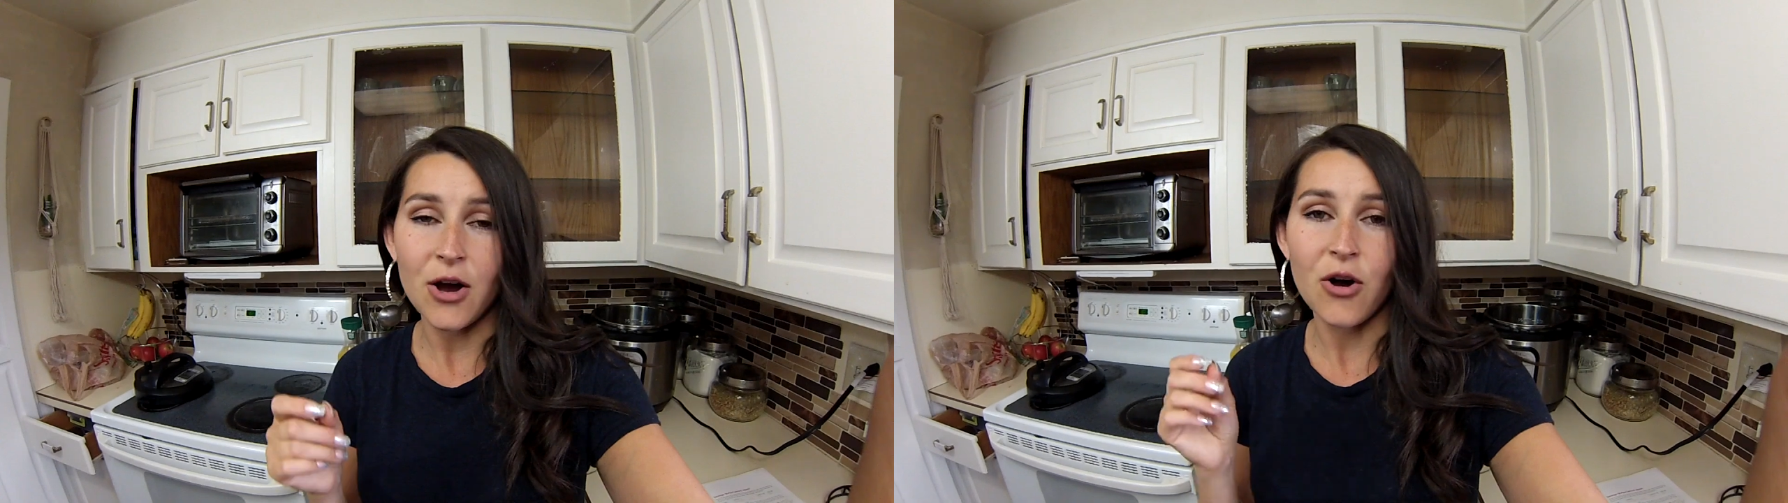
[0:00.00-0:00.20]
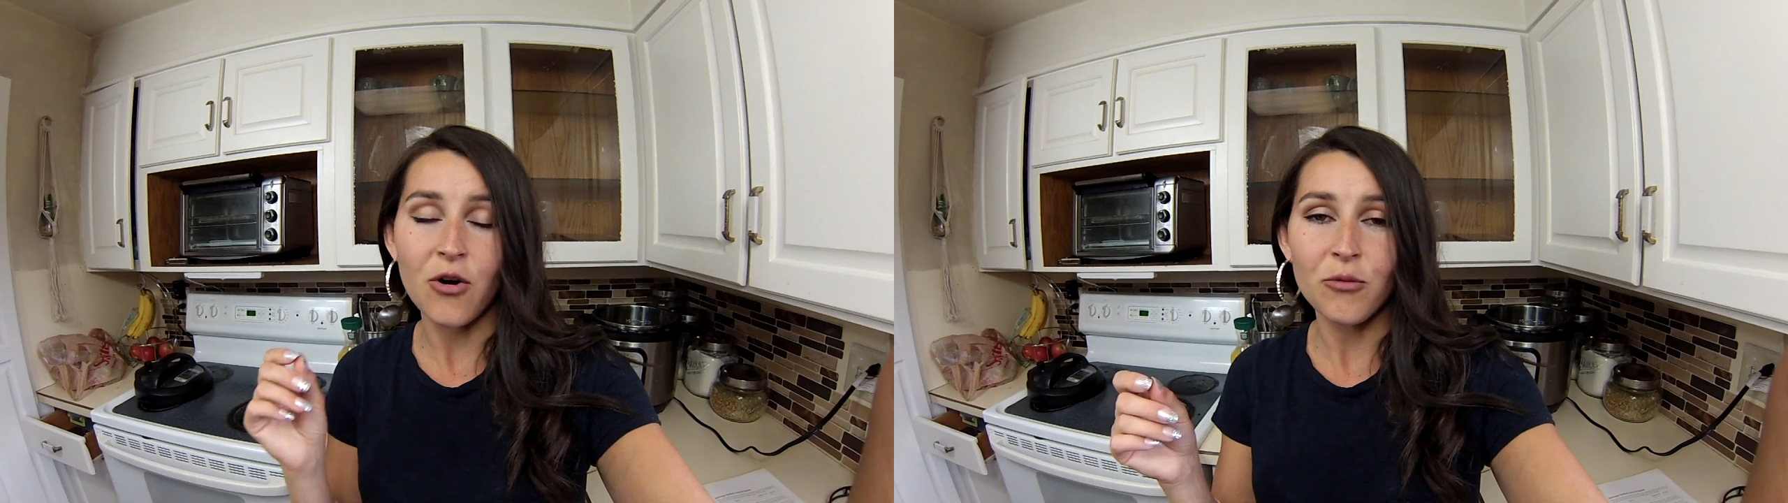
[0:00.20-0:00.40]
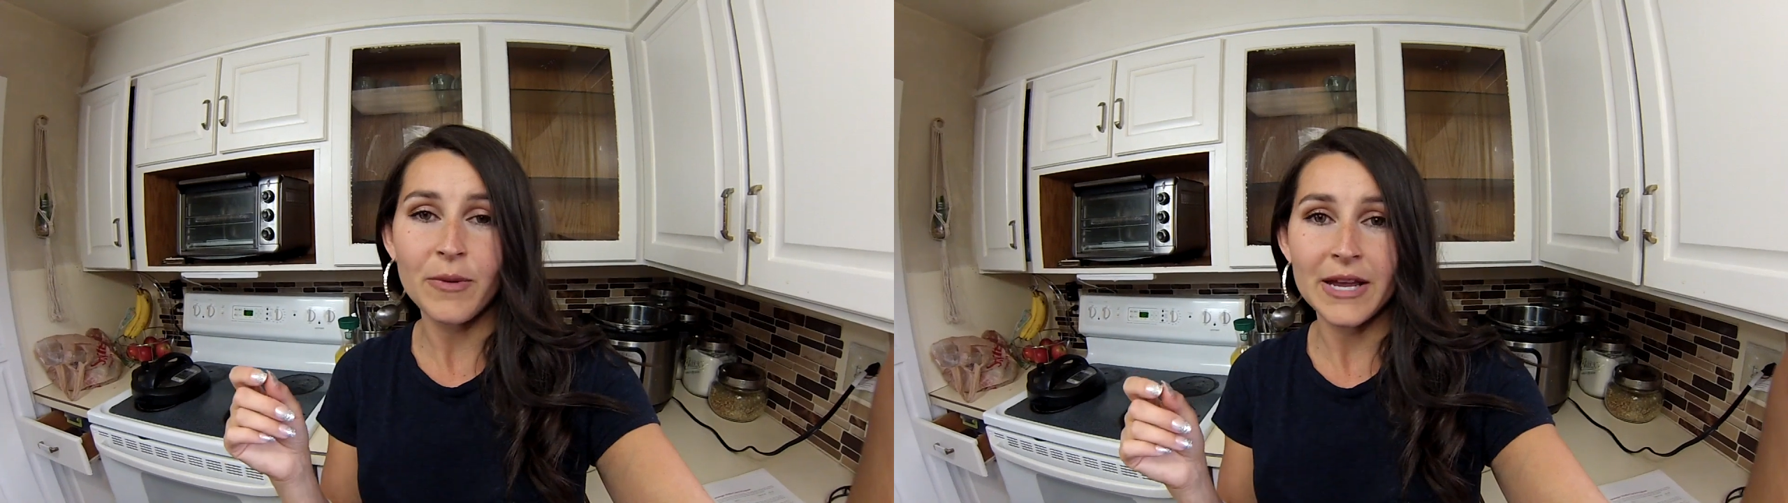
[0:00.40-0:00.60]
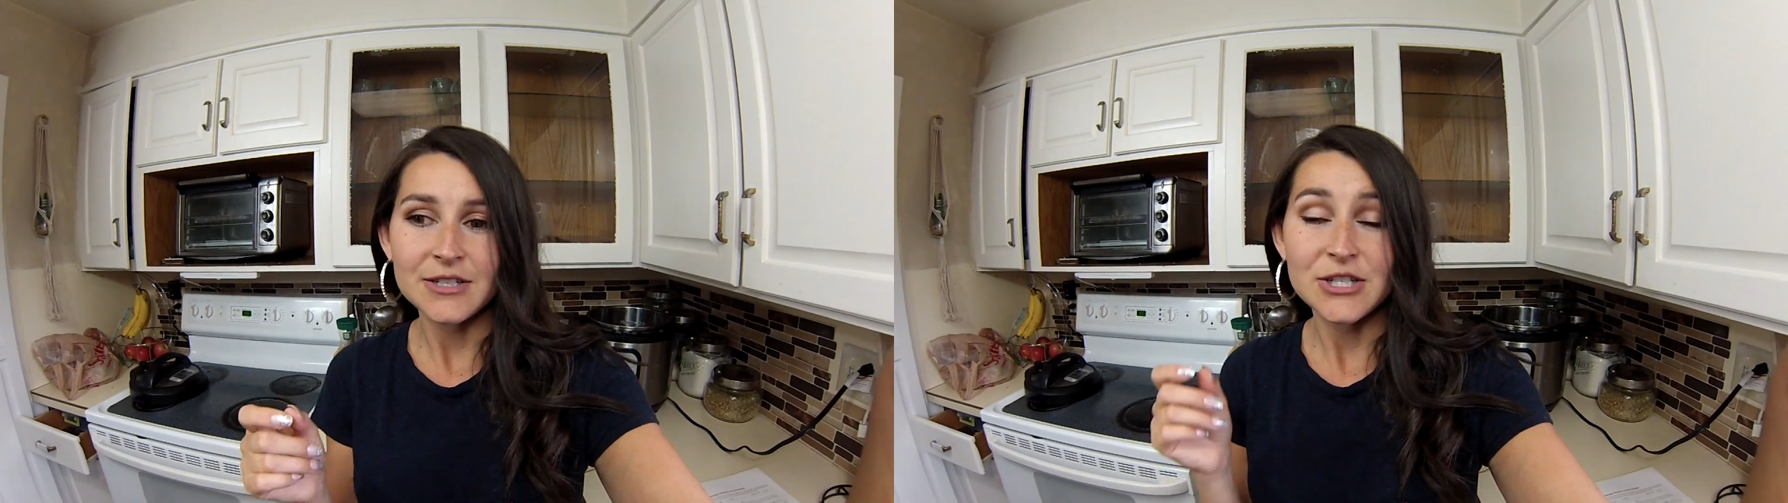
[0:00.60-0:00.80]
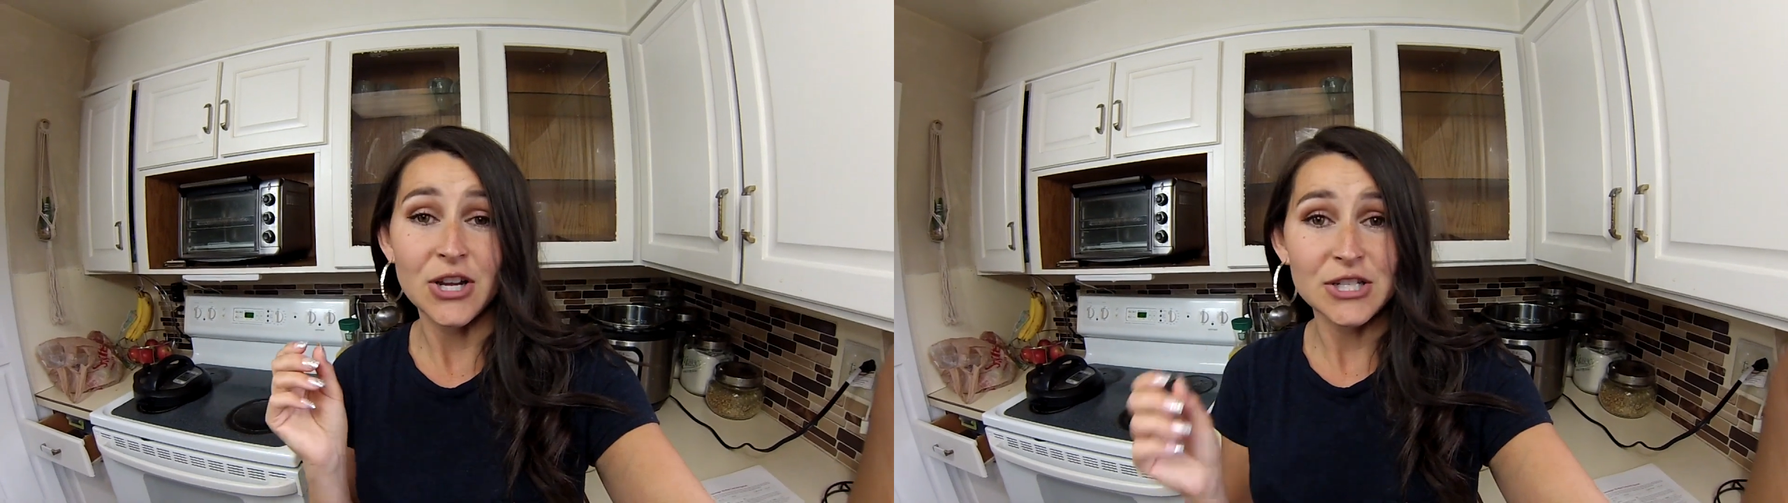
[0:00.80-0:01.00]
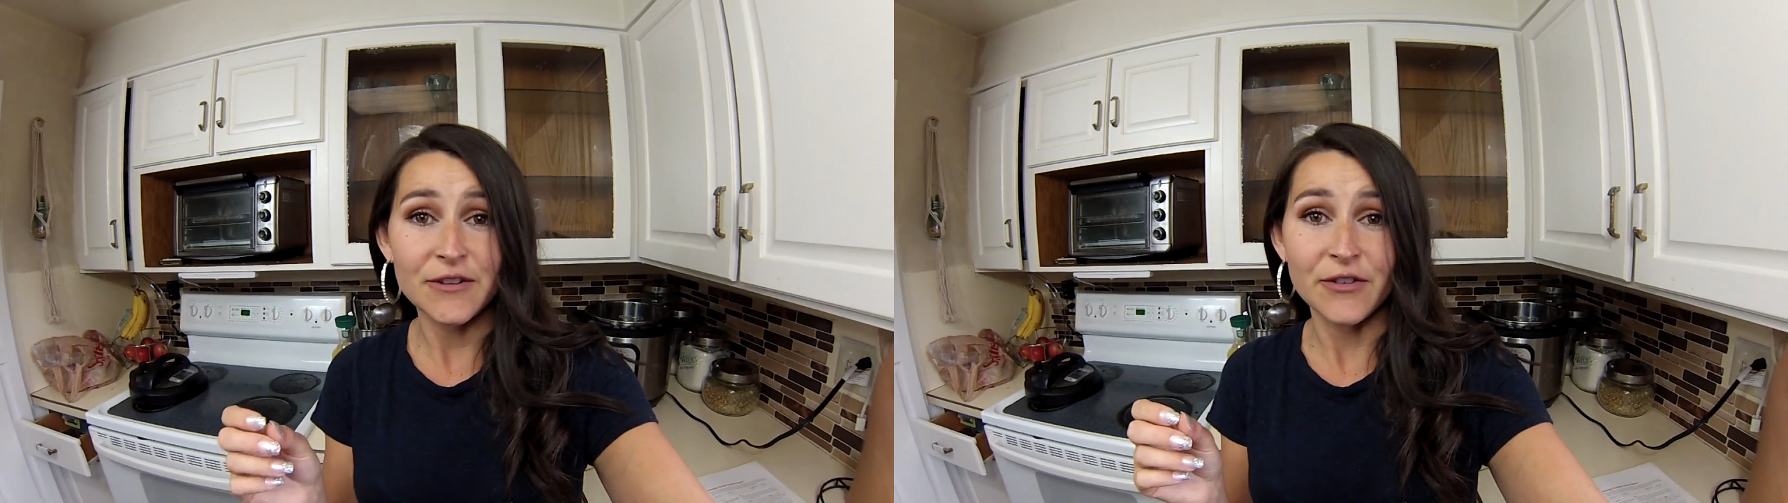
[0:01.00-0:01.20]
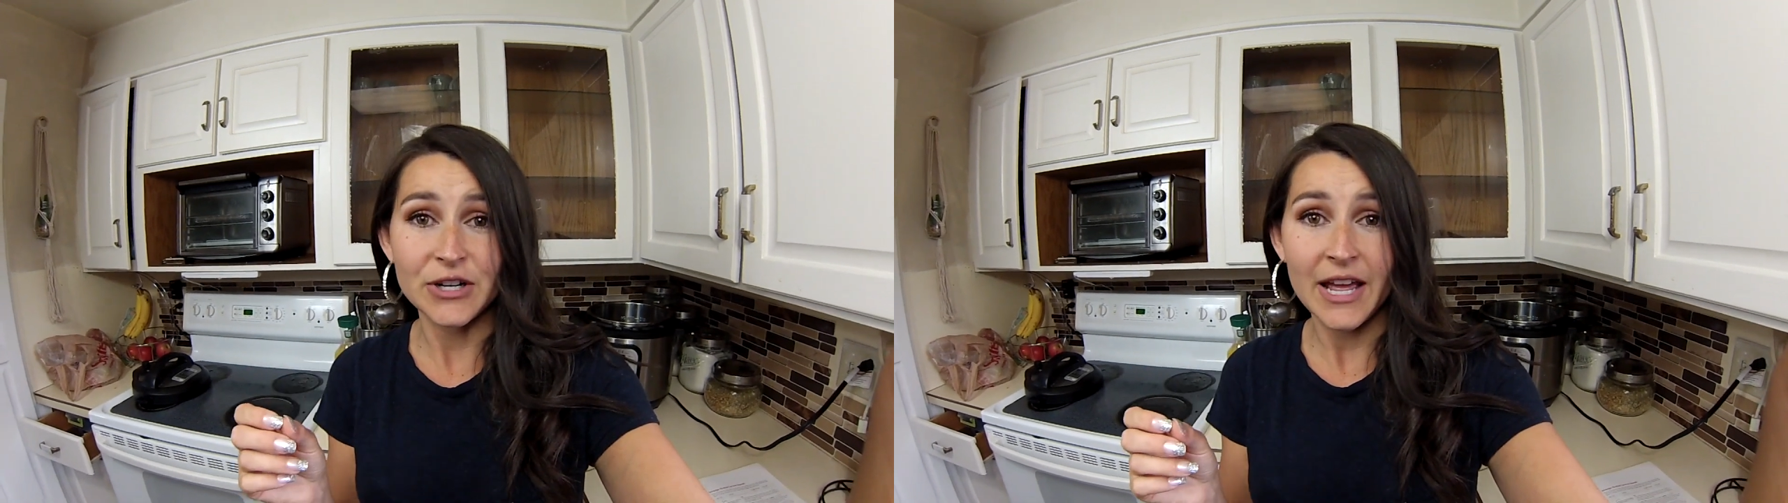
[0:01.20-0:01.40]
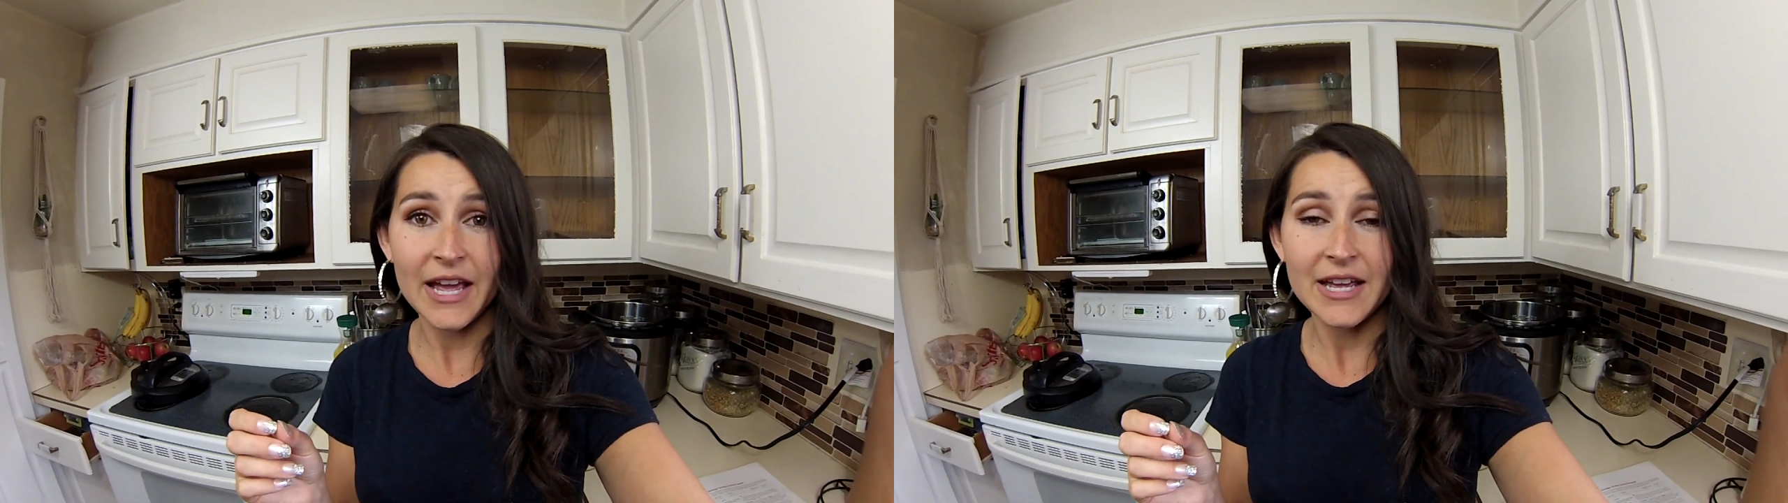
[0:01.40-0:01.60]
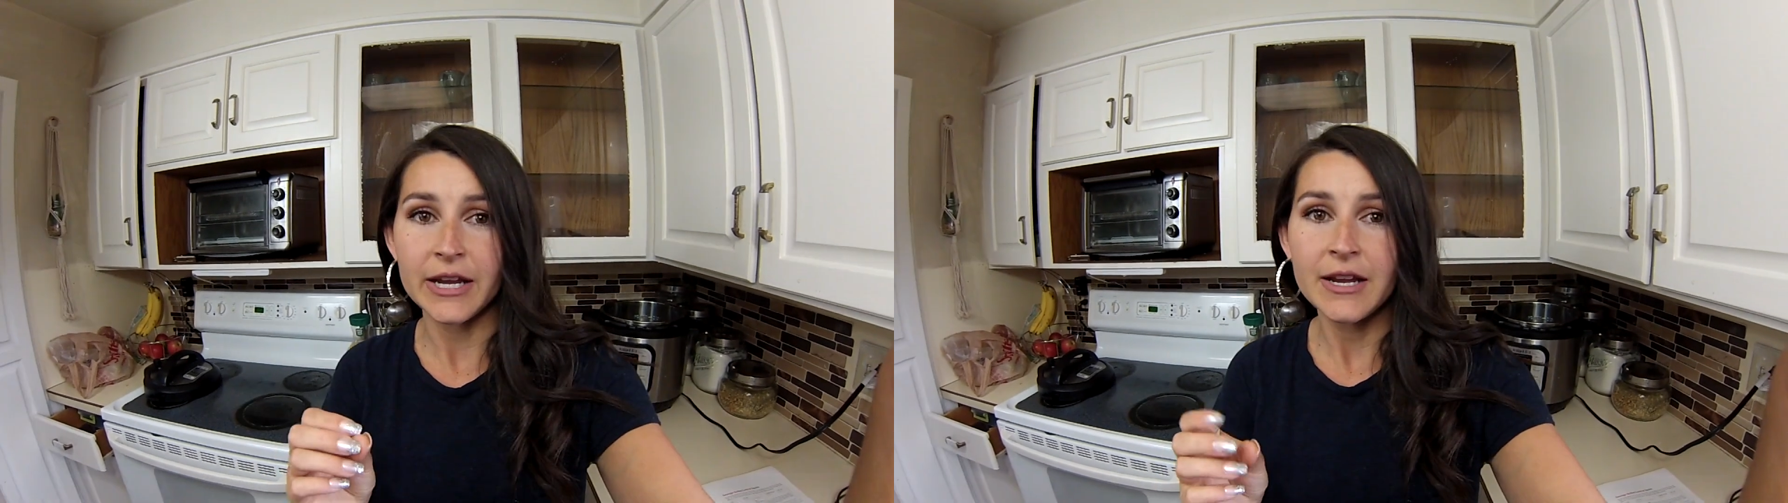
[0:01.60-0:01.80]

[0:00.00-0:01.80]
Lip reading: a homemade salsa verde.